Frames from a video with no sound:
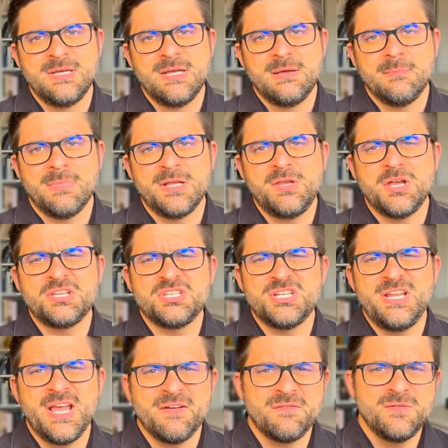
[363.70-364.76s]
But you
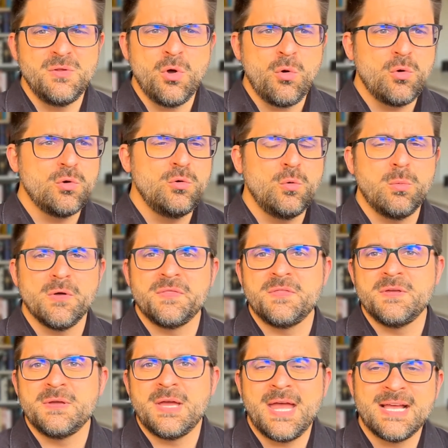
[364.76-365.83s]
actually have no clue what
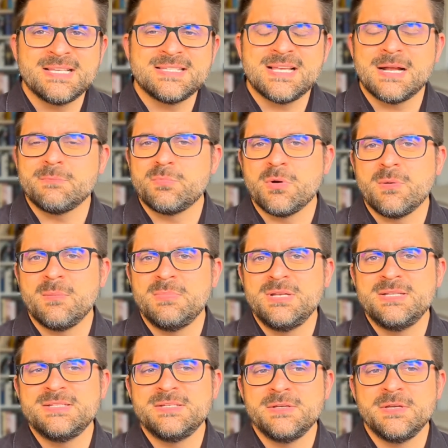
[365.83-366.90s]
the exact
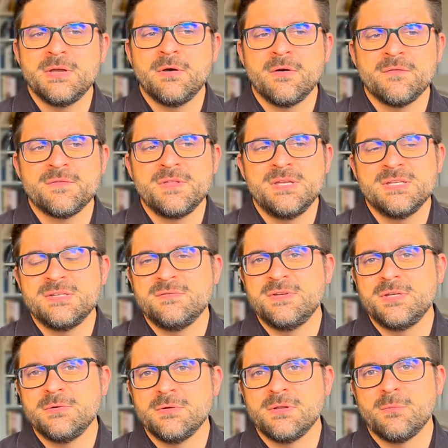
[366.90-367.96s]
probability of the
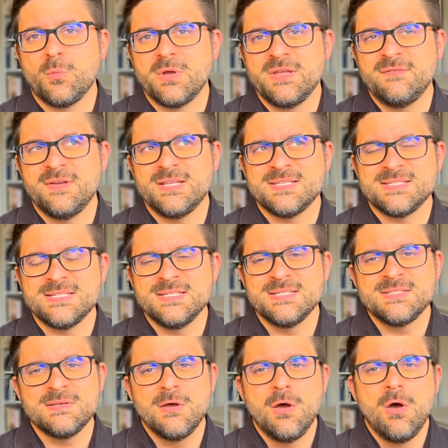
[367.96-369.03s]
individual events
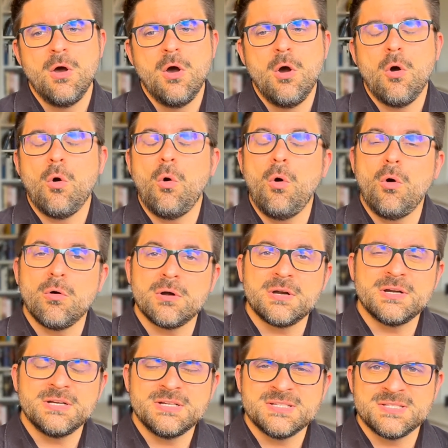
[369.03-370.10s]
is, or
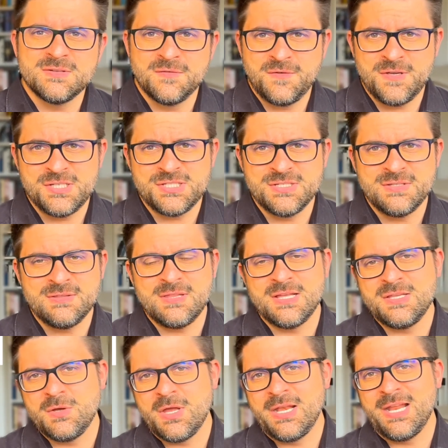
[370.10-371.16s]
it is sufficient that
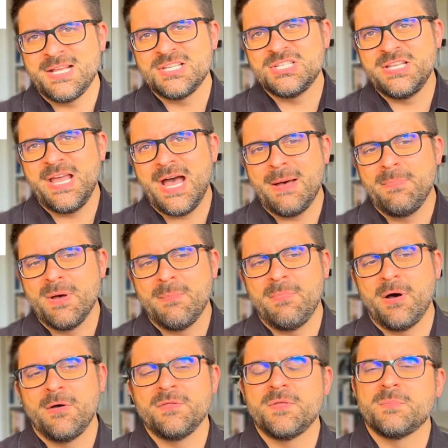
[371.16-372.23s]
you can actually upper
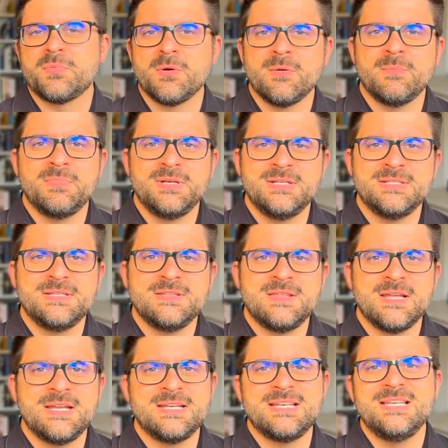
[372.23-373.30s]
bound the probability
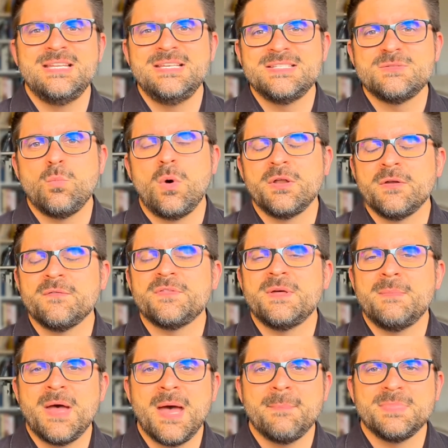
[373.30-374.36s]
that at least one of
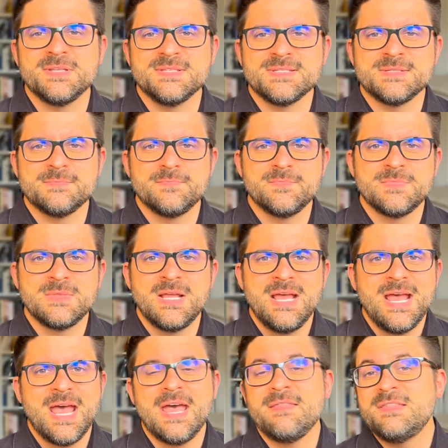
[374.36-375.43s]
them happens.
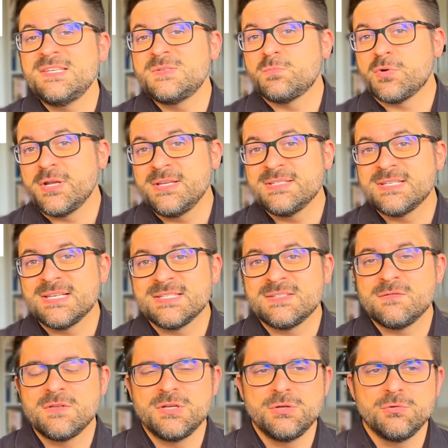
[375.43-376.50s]
And this brings us
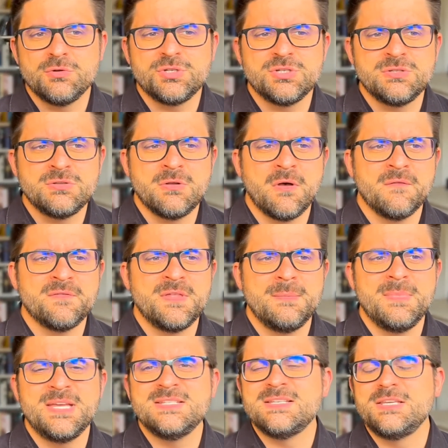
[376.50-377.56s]
to the notion of the
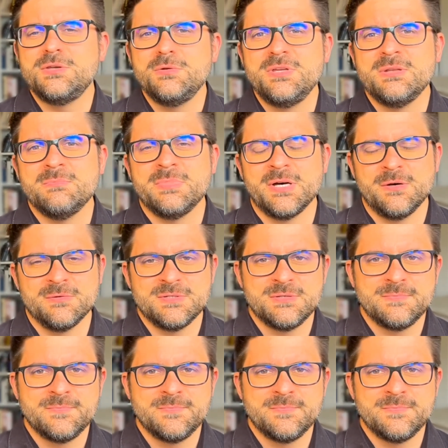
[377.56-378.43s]
amazing union bound.